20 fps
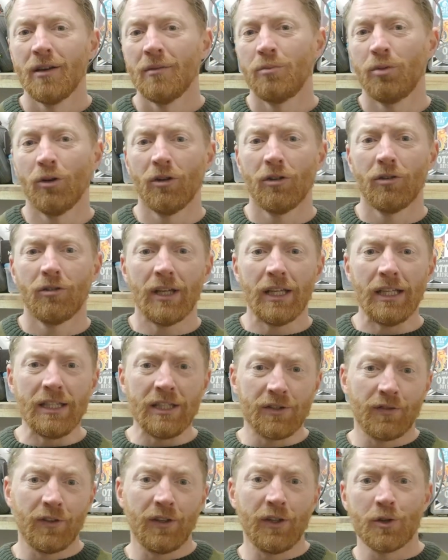but in
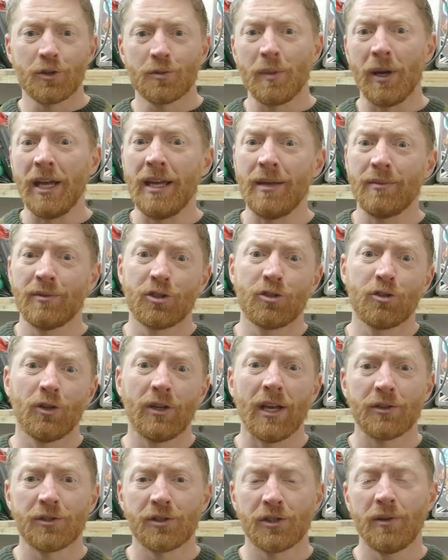this video it's my aim to show you
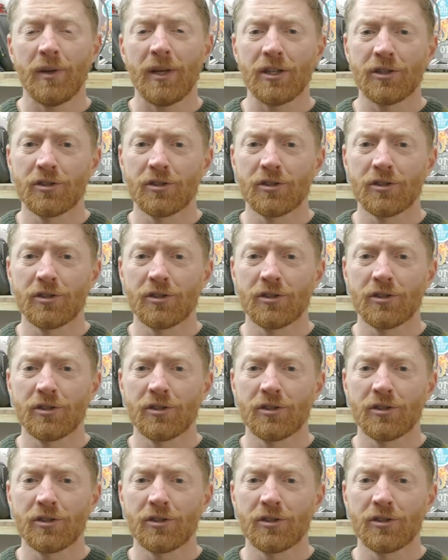how to do it.